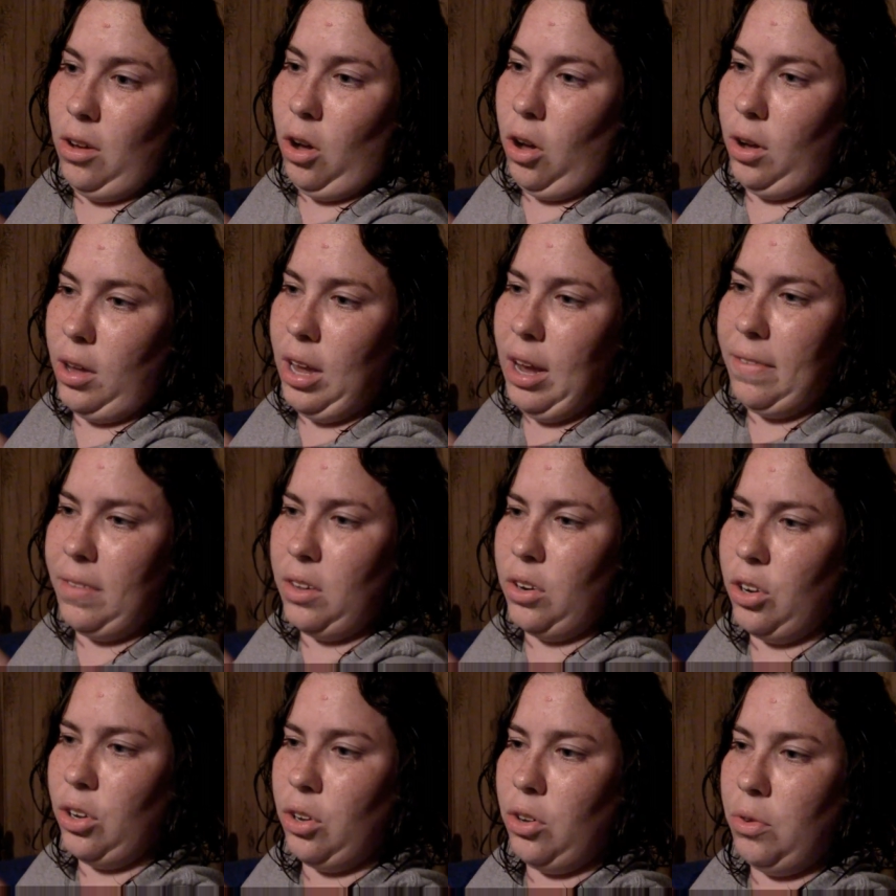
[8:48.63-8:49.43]
all you have
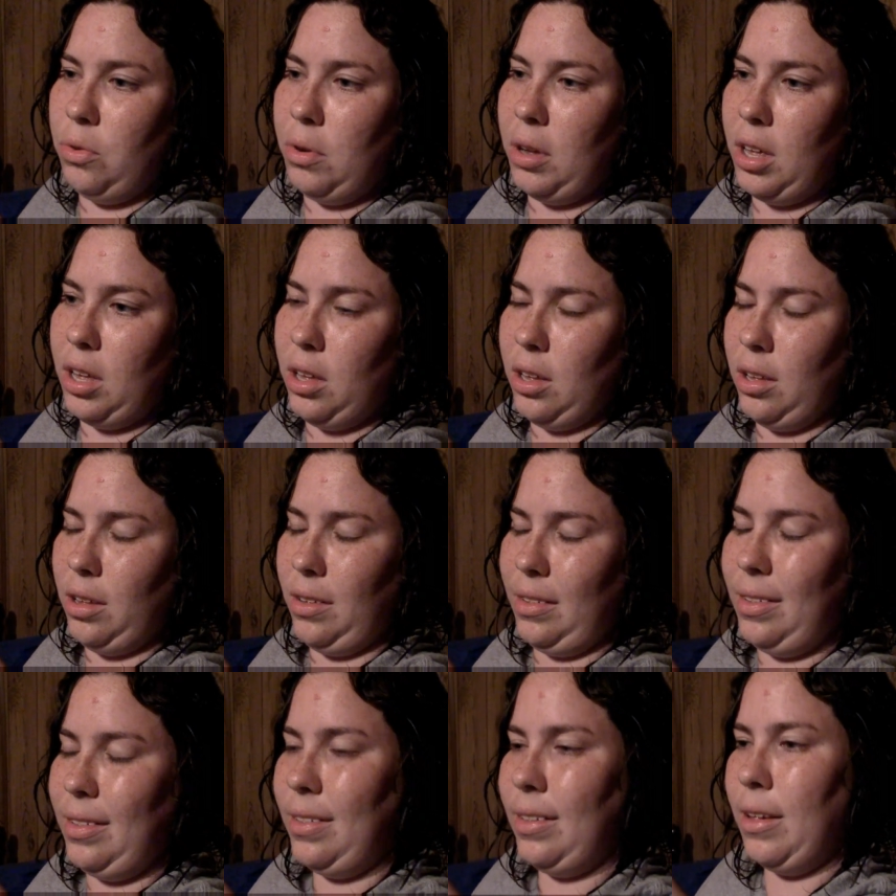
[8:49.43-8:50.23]
to do
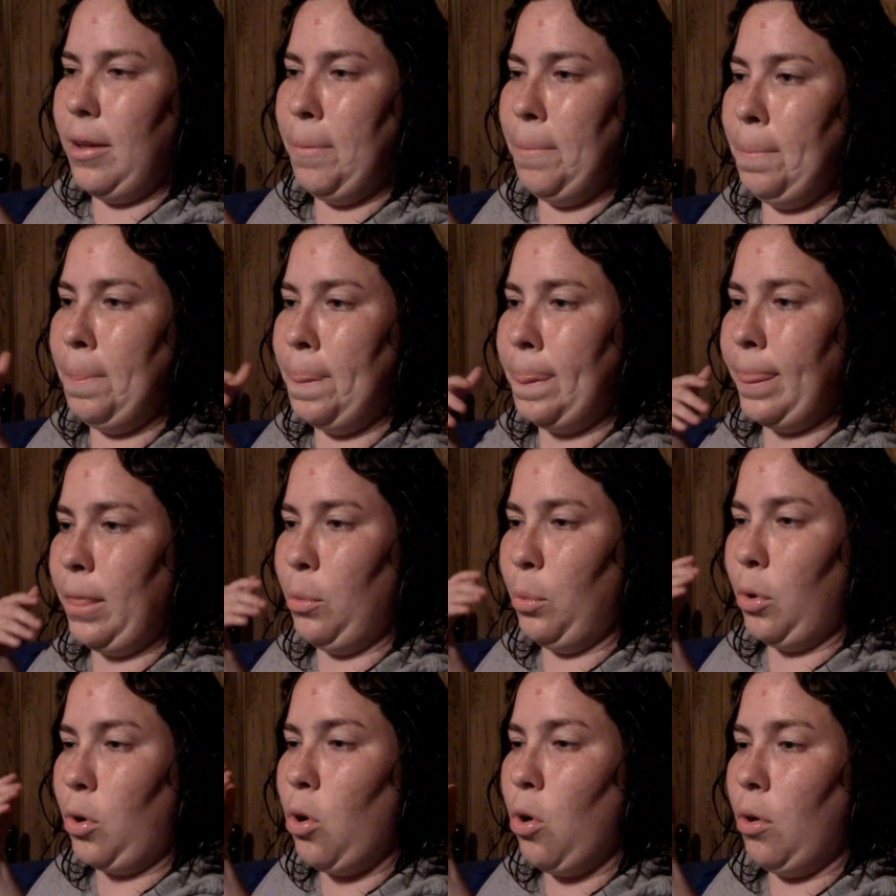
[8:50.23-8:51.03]
is
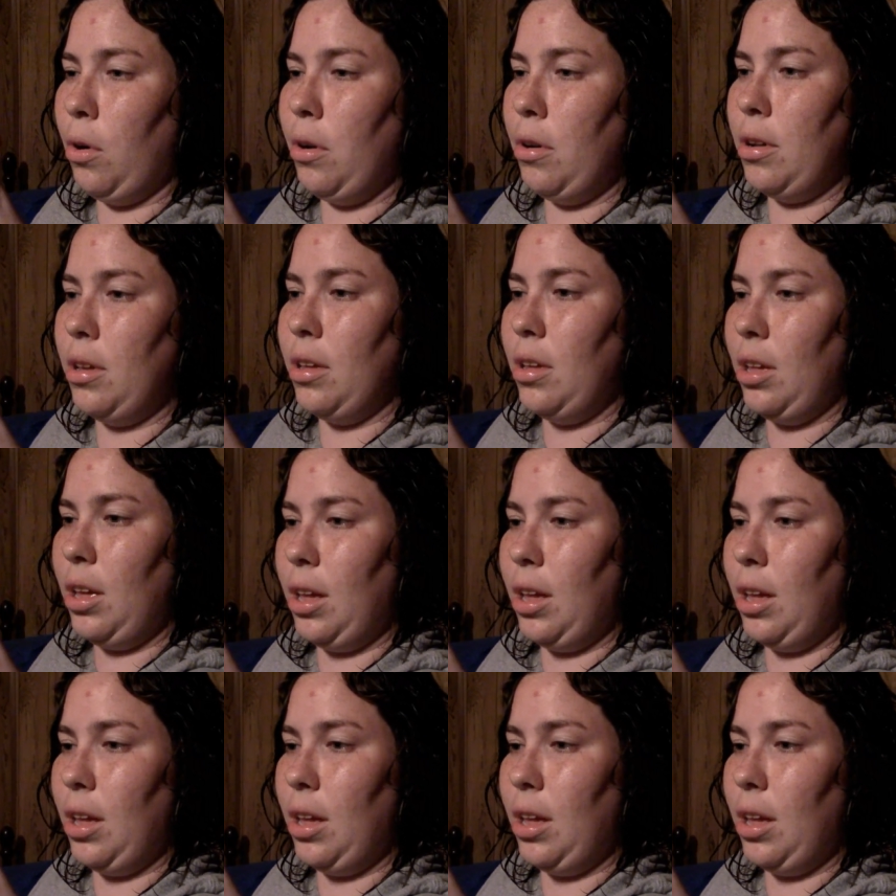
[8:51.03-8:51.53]
record